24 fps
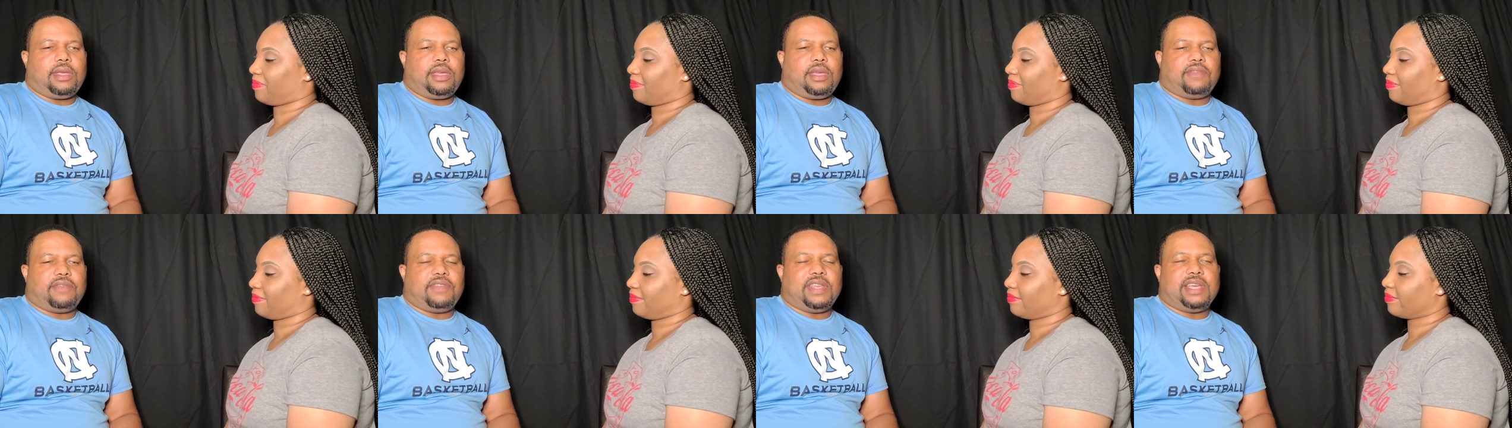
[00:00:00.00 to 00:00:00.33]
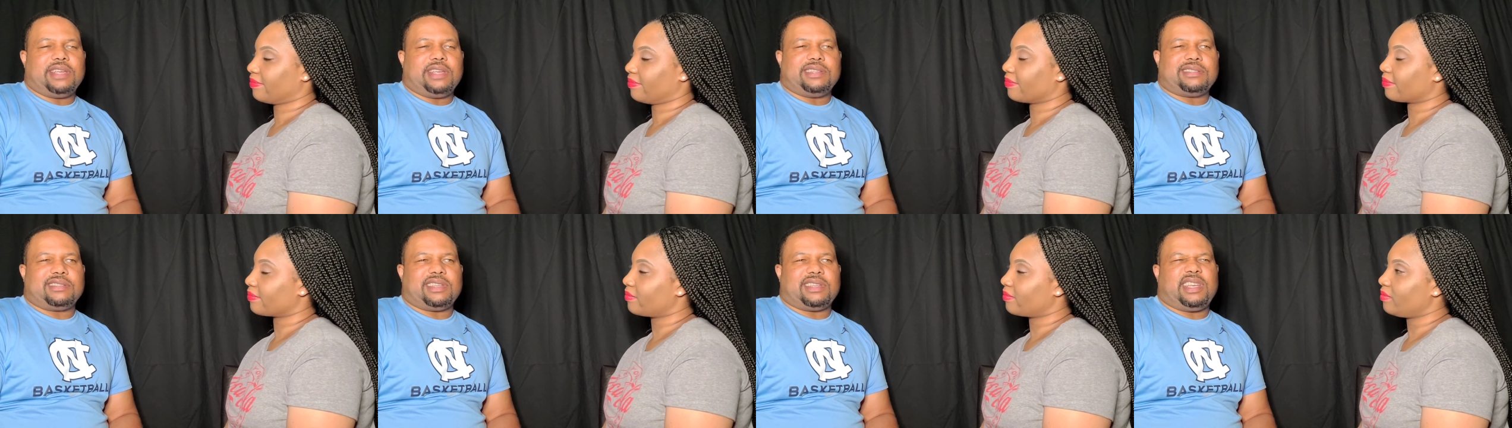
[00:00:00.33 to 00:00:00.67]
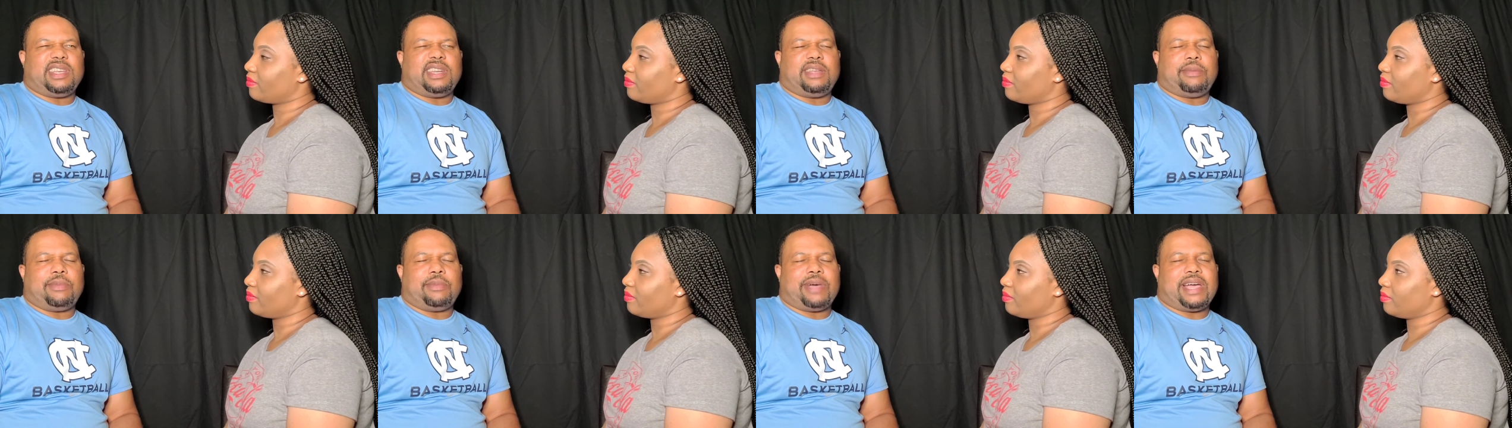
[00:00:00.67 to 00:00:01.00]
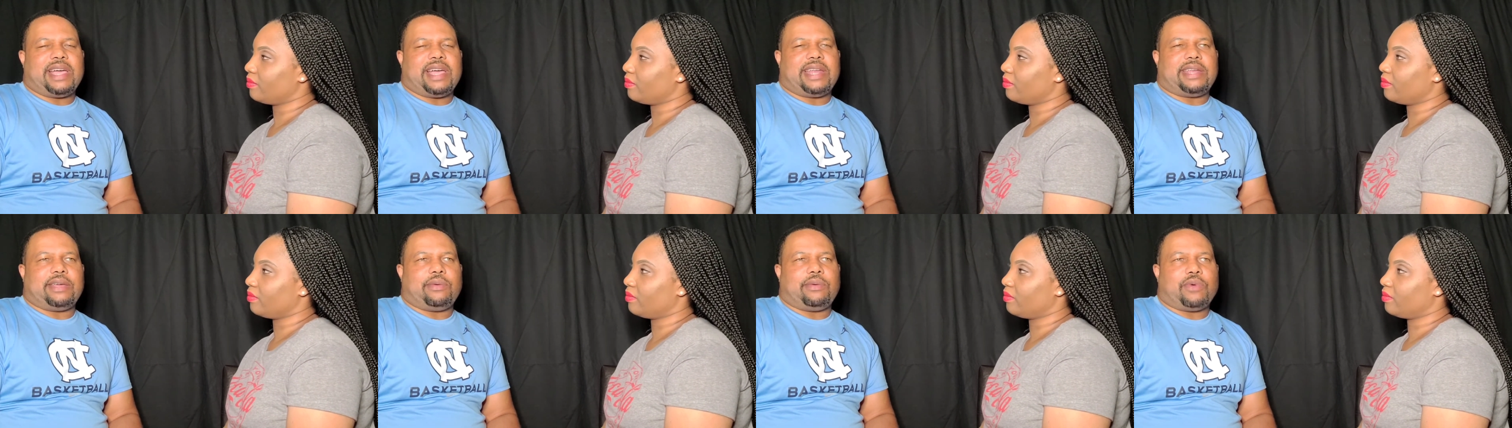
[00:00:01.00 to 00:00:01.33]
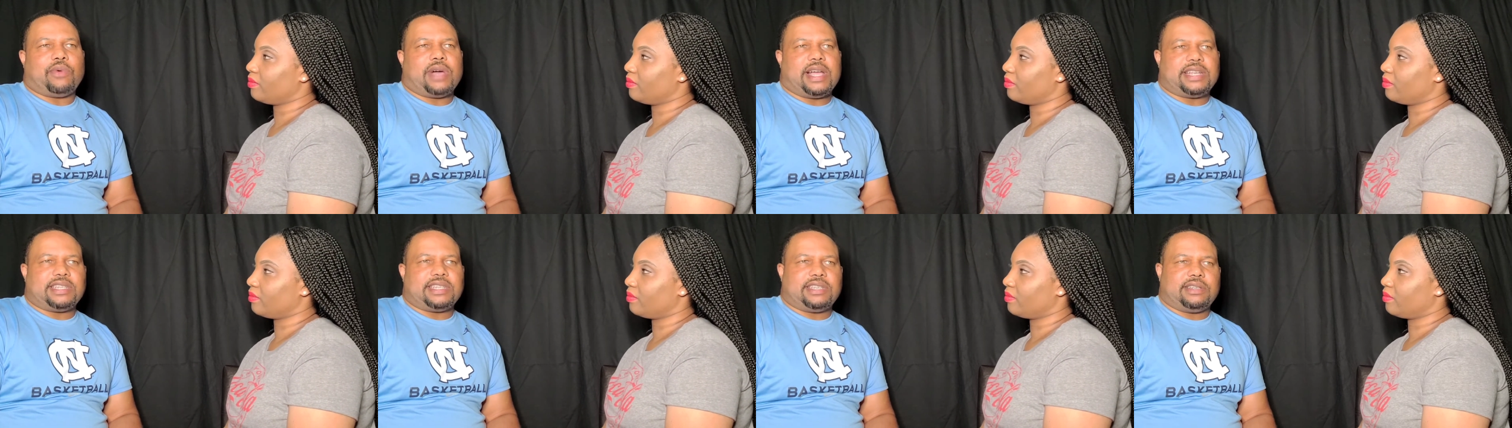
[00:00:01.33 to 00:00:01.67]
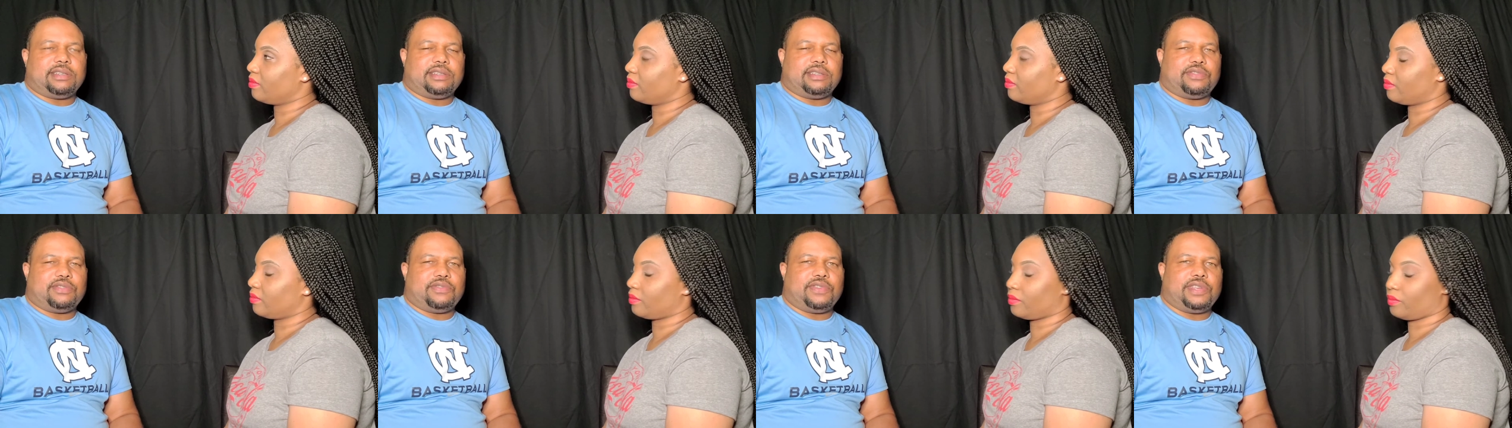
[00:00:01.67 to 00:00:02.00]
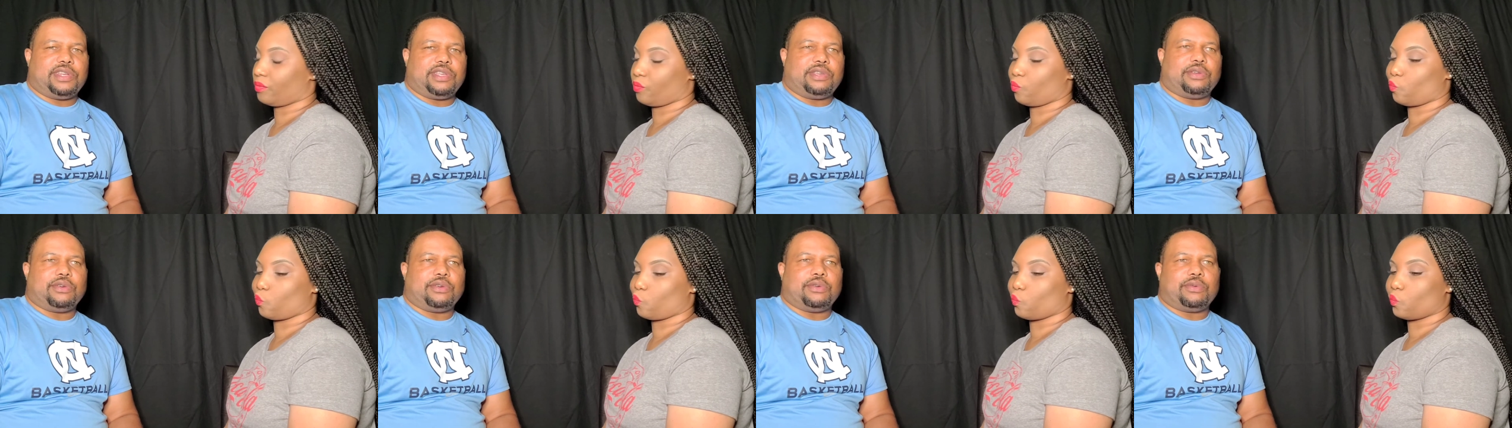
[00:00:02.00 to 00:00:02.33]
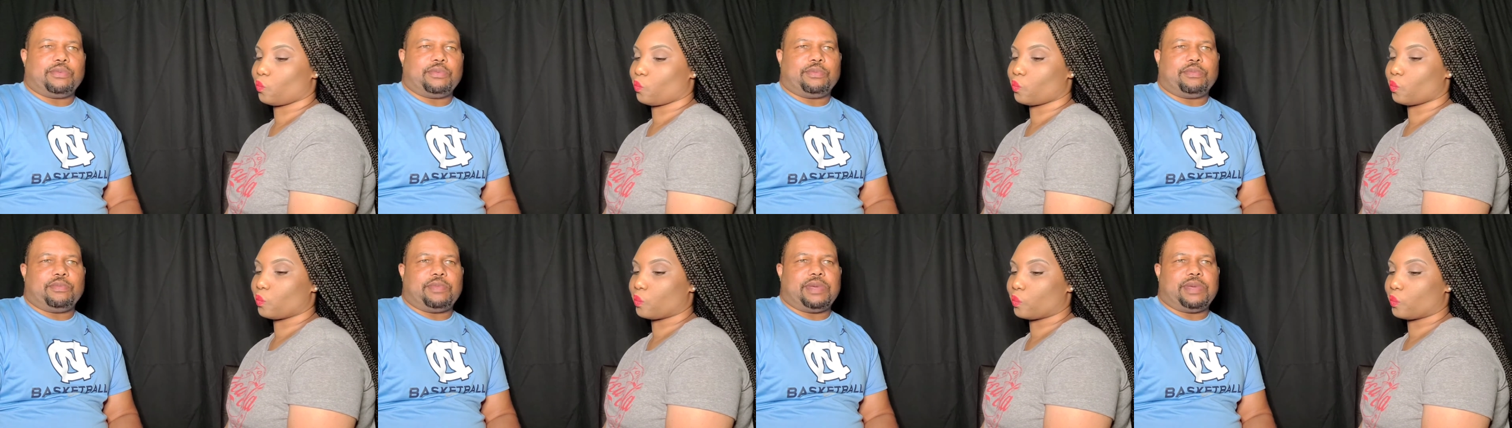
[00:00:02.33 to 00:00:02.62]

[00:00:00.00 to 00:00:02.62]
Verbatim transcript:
Speaker 1: if there's anybody watching this video,